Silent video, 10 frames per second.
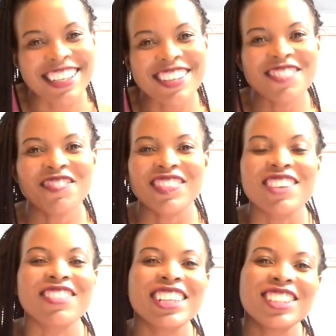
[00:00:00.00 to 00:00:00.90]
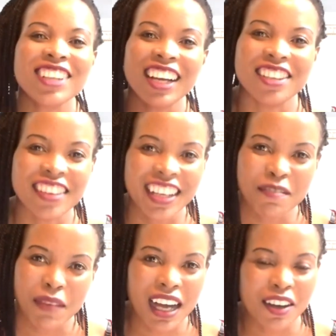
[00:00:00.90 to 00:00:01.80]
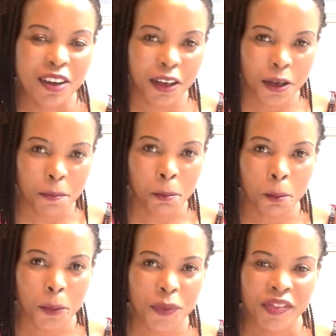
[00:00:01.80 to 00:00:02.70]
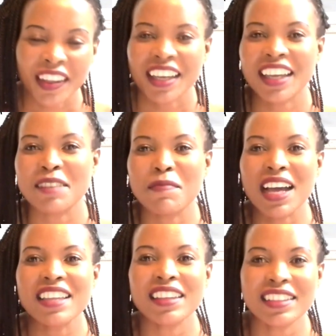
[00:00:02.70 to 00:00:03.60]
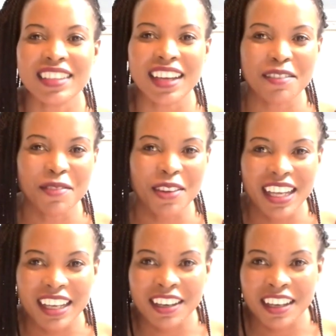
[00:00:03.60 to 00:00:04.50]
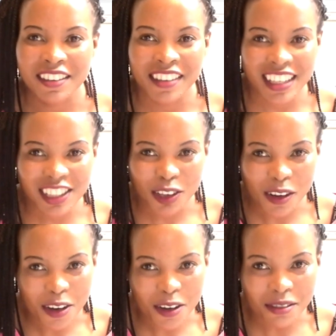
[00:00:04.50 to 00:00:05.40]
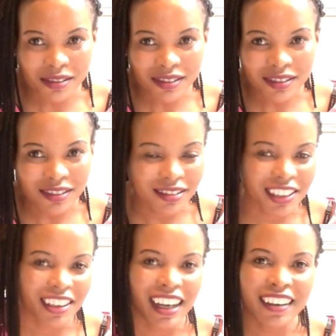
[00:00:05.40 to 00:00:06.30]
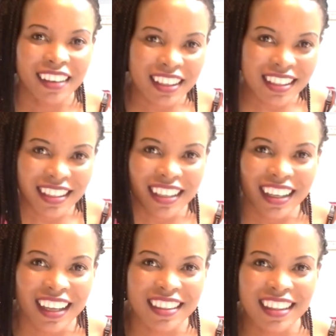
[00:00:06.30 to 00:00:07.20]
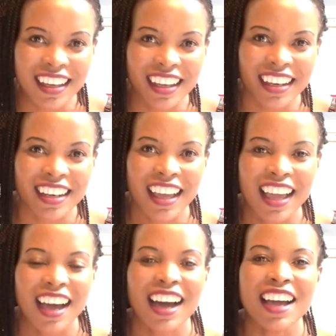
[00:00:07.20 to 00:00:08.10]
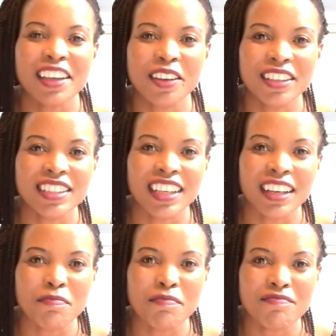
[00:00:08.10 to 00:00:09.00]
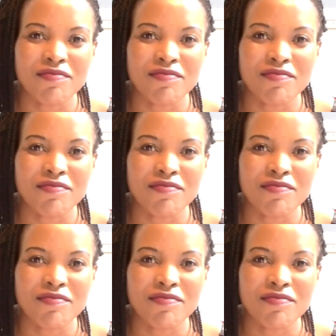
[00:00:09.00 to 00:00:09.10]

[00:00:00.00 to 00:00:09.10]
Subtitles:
So we took a train back home, and by the time we reached home, we were resting, and then I got